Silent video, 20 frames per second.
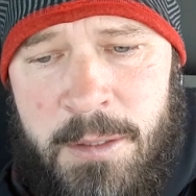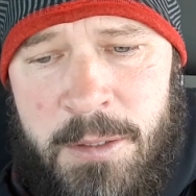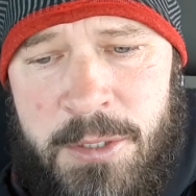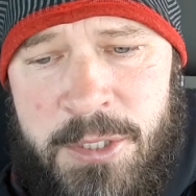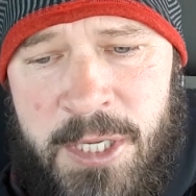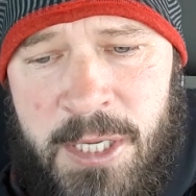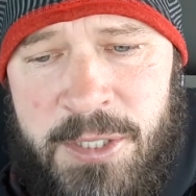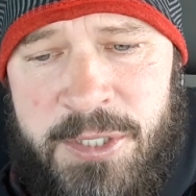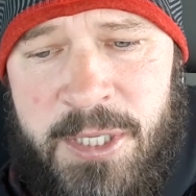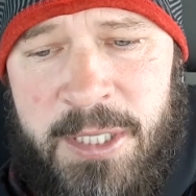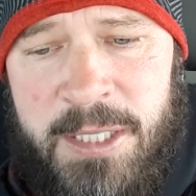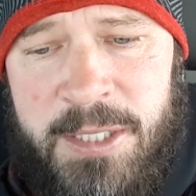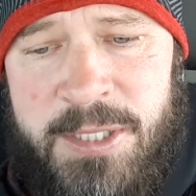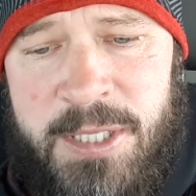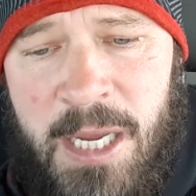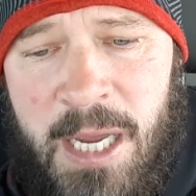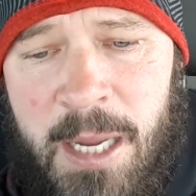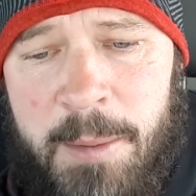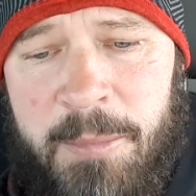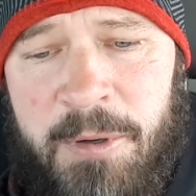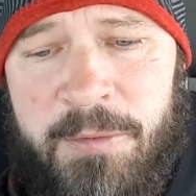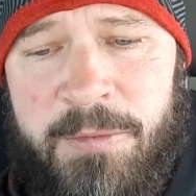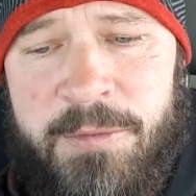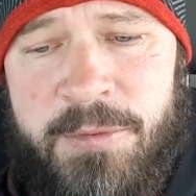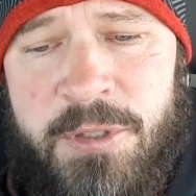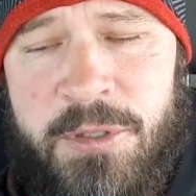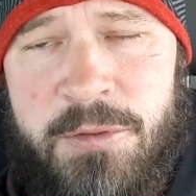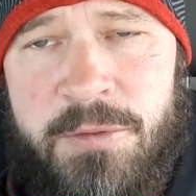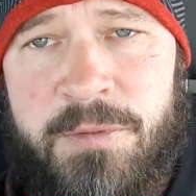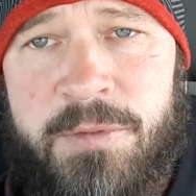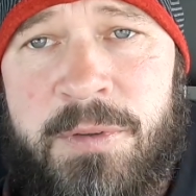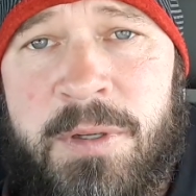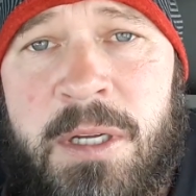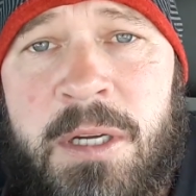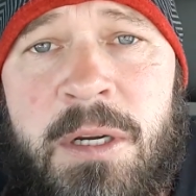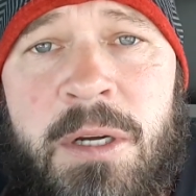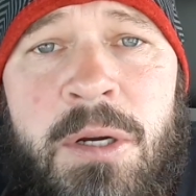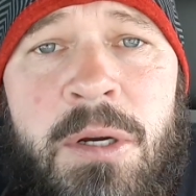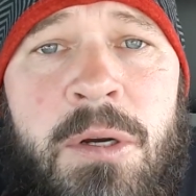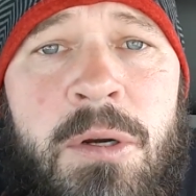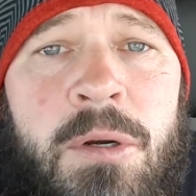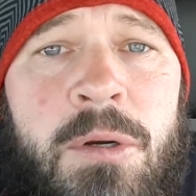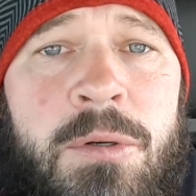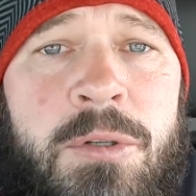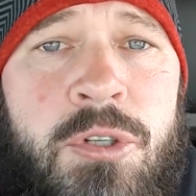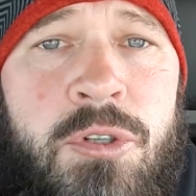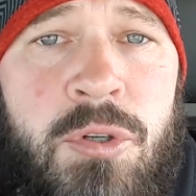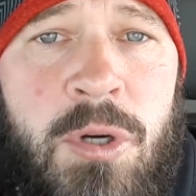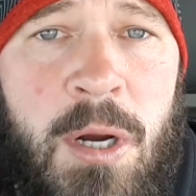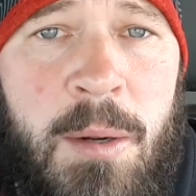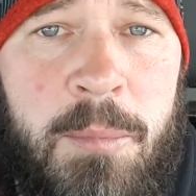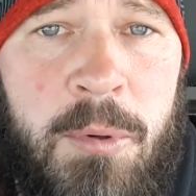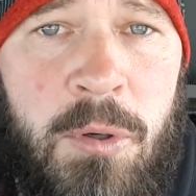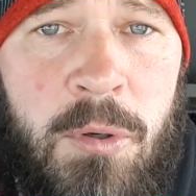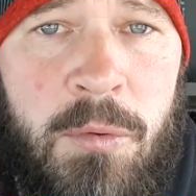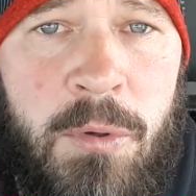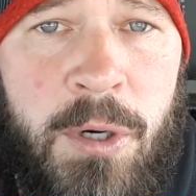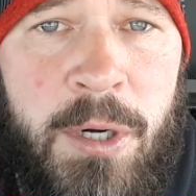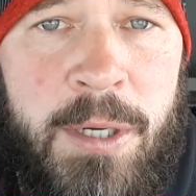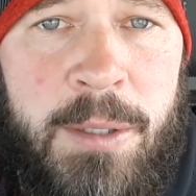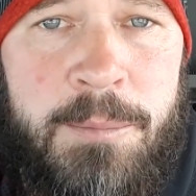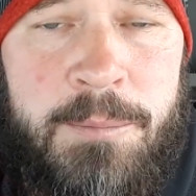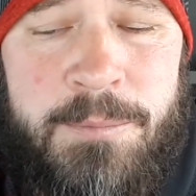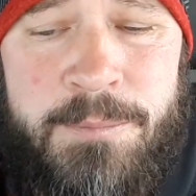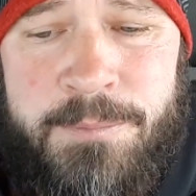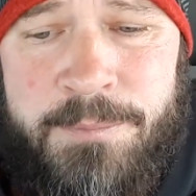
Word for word: Sounds like a time of severe trouble, right?